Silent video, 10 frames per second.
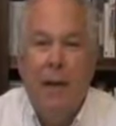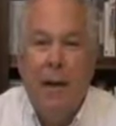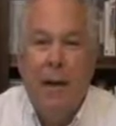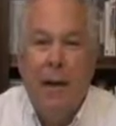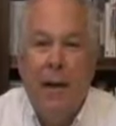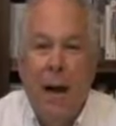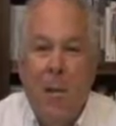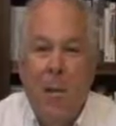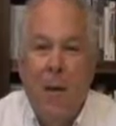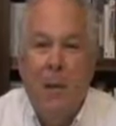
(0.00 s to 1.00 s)
in
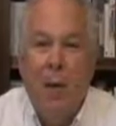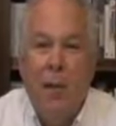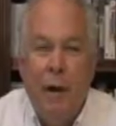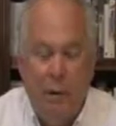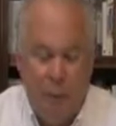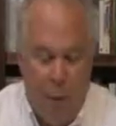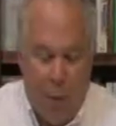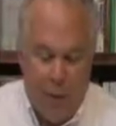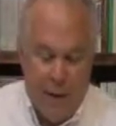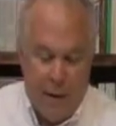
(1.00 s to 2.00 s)
moving
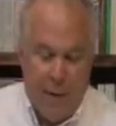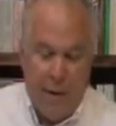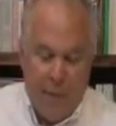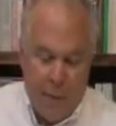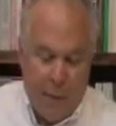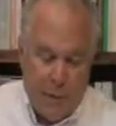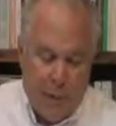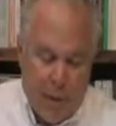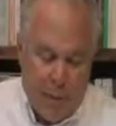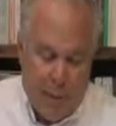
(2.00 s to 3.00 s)
forth the
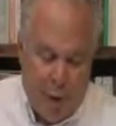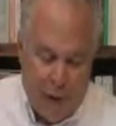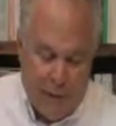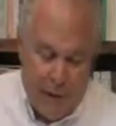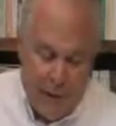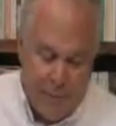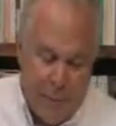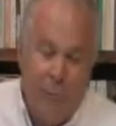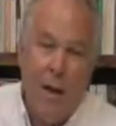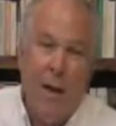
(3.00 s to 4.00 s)
deliverables on the project.
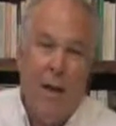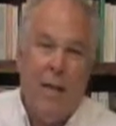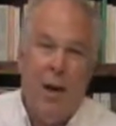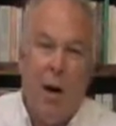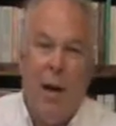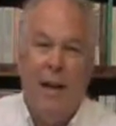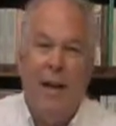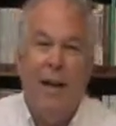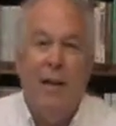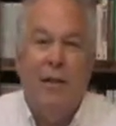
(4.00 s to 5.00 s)
So I
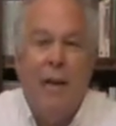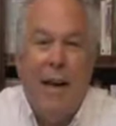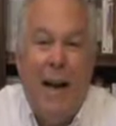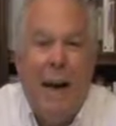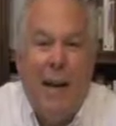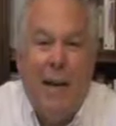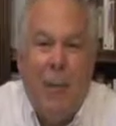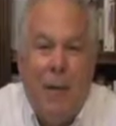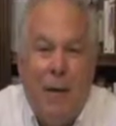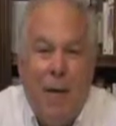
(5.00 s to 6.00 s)
tell you today
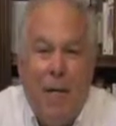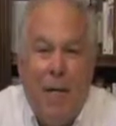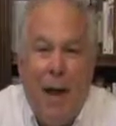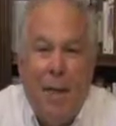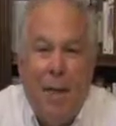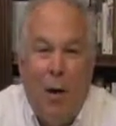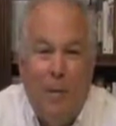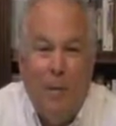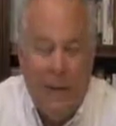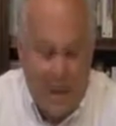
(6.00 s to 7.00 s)
the
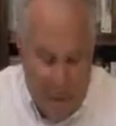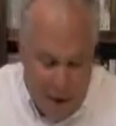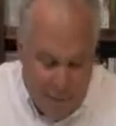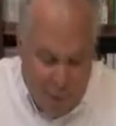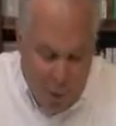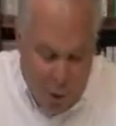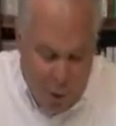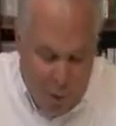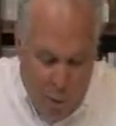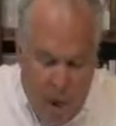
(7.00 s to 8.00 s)
fable of the
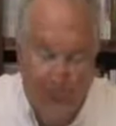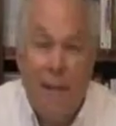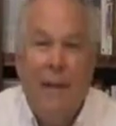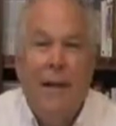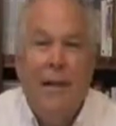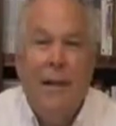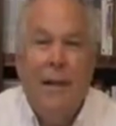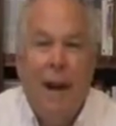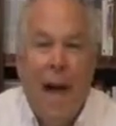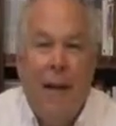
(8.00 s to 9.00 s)
north wind
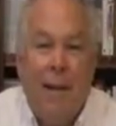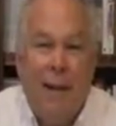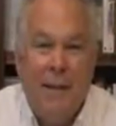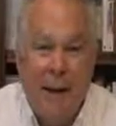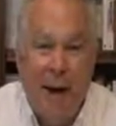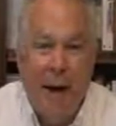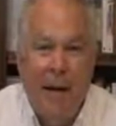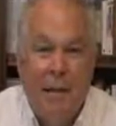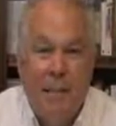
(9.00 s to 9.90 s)
and the sun.